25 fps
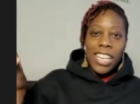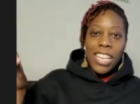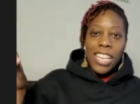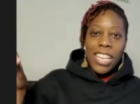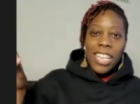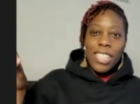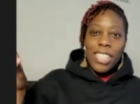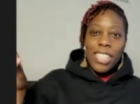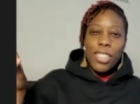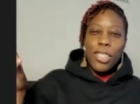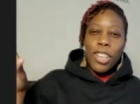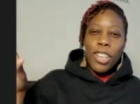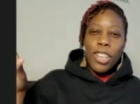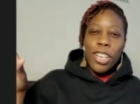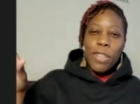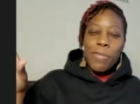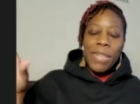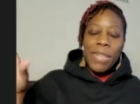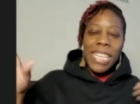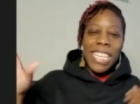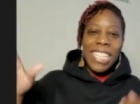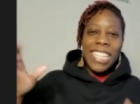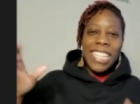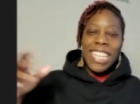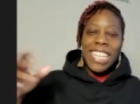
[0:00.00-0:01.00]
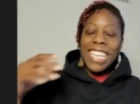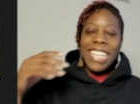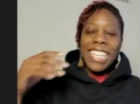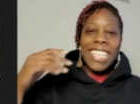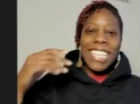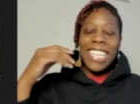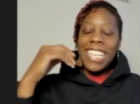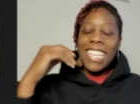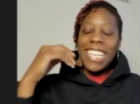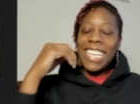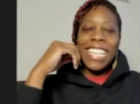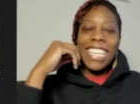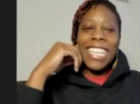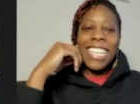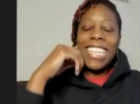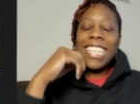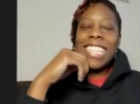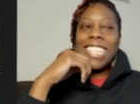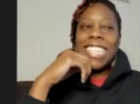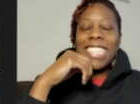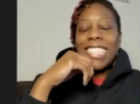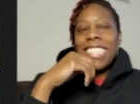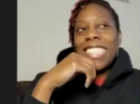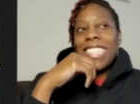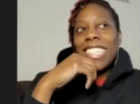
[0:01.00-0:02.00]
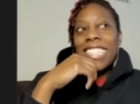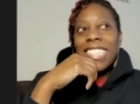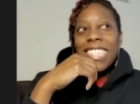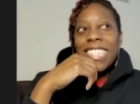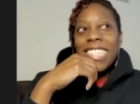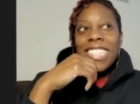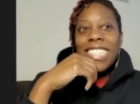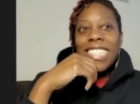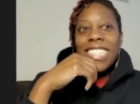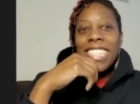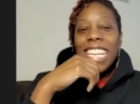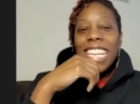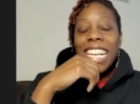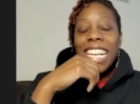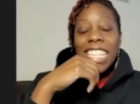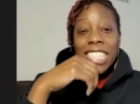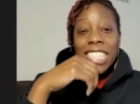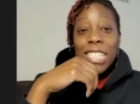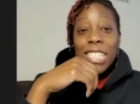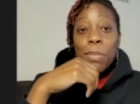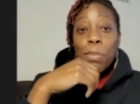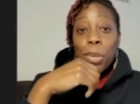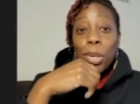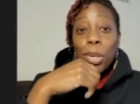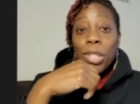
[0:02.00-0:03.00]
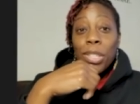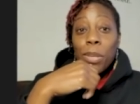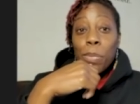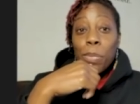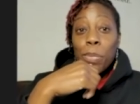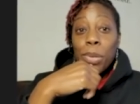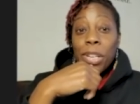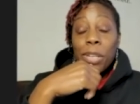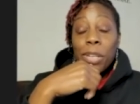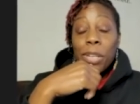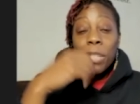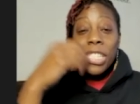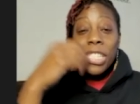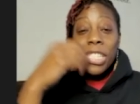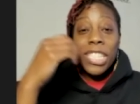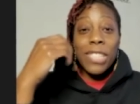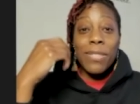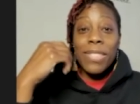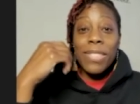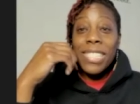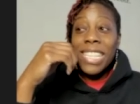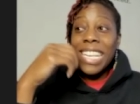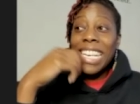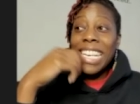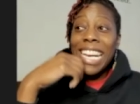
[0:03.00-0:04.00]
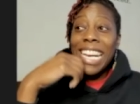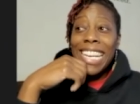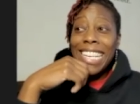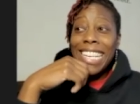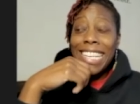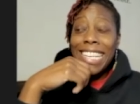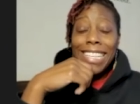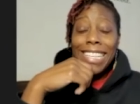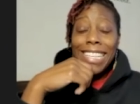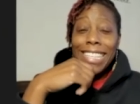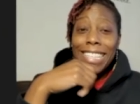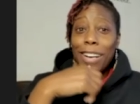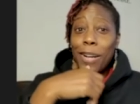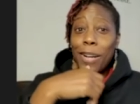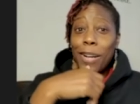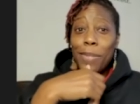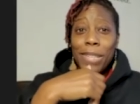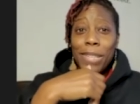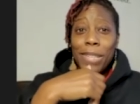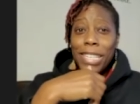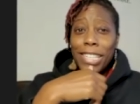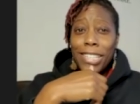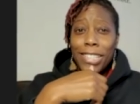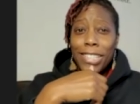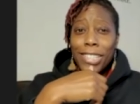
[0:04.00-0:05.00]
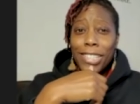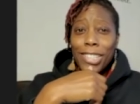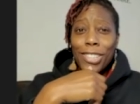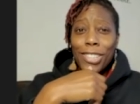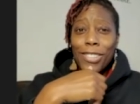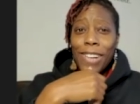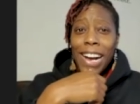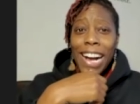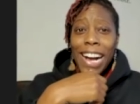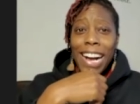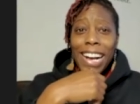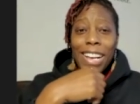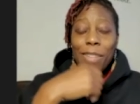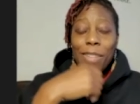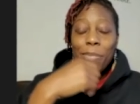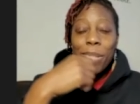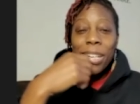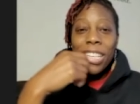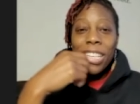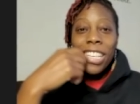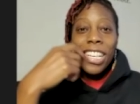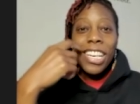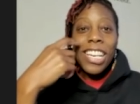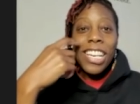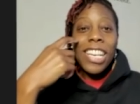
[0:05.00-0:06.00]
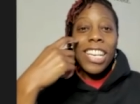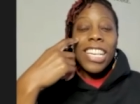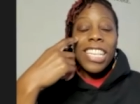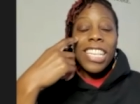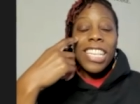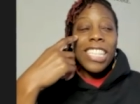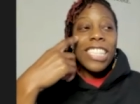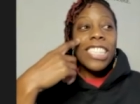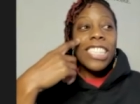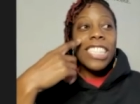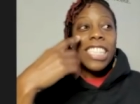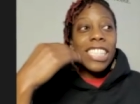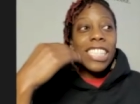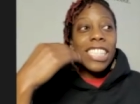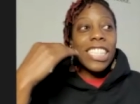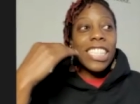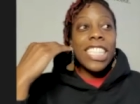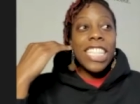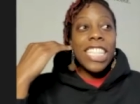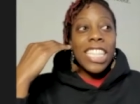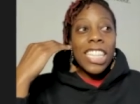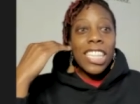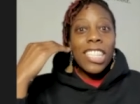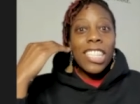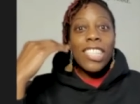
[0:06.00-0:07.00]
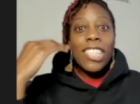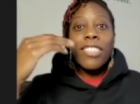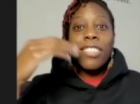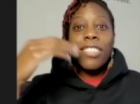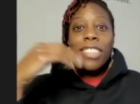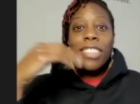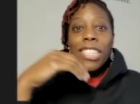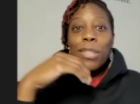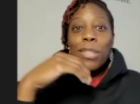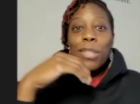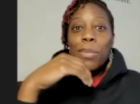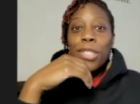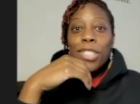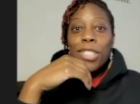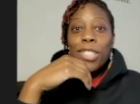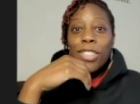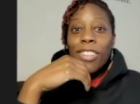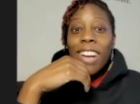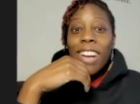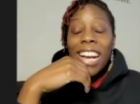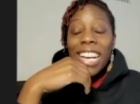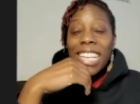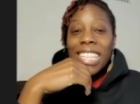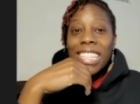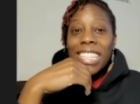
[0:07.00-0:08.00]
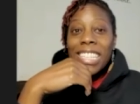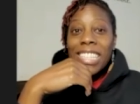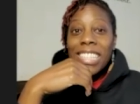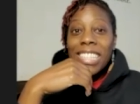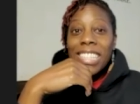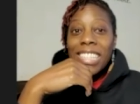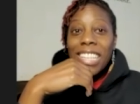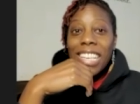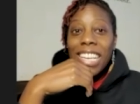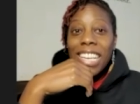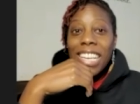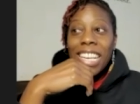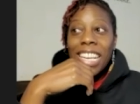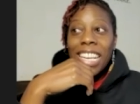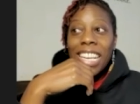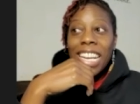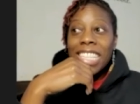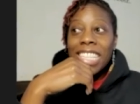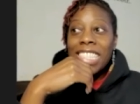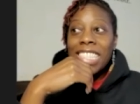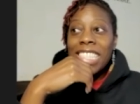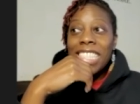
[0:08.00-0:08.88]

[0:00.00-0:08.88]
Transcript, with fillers: Mm-hmm. You know what I mean? And mm-hmm. just to see that she bought the book, but she was like, I didn't come here to cry, but she literally was crying. And I mm-hmm.